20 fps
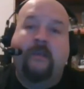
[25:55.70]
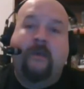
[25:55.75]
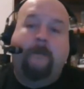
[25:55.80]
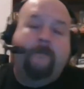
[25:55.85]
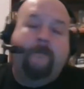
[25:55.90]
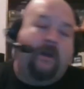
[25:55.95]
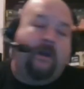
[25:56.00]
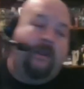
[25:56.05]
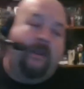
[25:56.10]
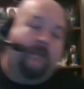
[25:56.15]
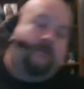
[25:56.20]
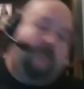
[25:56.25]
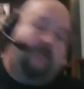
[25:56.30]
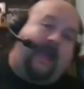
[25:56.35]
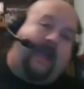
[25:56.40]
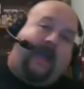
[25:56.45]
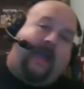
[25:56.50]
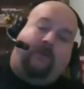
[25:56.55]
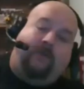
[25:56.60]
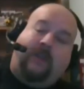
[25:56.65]
But
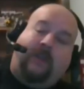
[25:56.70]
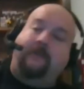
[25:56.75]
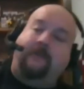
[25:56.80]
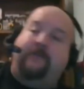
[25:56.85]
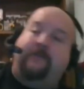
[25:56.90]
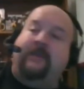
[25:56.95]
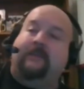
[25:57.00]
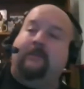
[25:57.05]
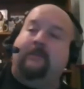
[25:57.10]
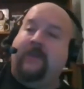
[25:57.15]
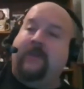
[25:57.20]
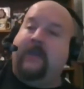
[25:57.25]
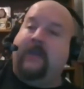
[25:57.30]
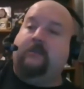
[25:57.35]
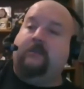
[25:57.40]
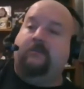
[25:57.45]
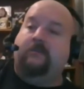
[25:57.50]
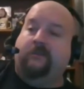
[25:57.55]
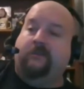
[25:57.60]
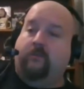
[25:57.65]
when I pick the
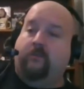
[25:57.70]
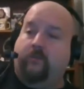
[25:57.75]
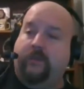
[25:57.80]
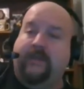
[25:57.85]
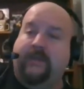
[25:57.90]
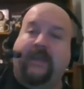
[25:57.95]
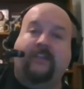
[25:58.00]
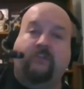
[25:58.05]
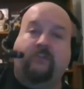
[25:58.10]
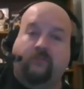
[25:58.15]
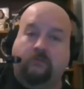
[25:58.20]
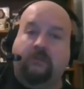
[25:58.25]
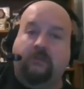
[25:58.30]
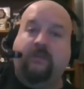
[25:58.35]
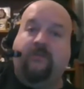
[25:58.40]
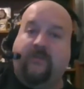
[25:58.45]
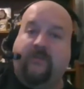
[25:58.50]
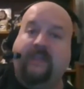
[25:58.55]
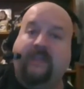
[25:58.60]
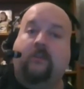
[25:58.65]
Packers to win, I truly
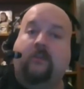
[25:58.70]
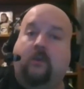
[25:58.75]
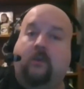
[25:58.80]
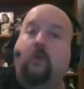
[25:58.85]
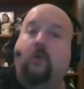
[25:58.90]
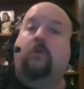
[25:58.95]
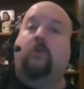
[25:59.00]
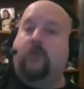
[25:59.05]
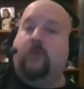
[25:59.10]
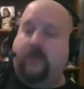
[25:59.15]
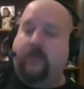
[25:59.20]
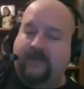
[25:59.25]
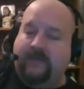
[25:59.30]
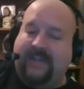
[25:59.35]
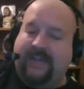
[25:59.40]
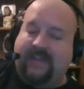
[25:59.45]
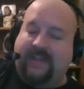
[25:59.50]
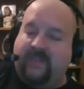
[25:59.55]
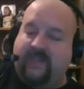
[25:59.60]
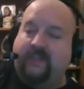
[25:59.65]
think they're going to win. And
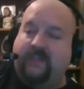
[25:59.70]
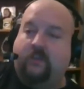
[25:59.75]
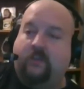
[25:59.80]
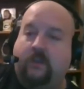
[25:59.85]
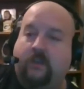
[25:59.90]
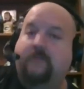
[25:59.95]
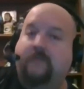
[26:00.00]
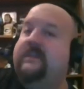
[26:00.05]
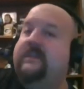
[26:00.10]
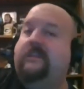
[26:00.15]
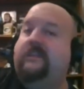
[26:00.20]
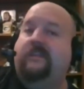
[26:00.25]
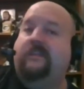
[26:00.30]
I think they're going to beat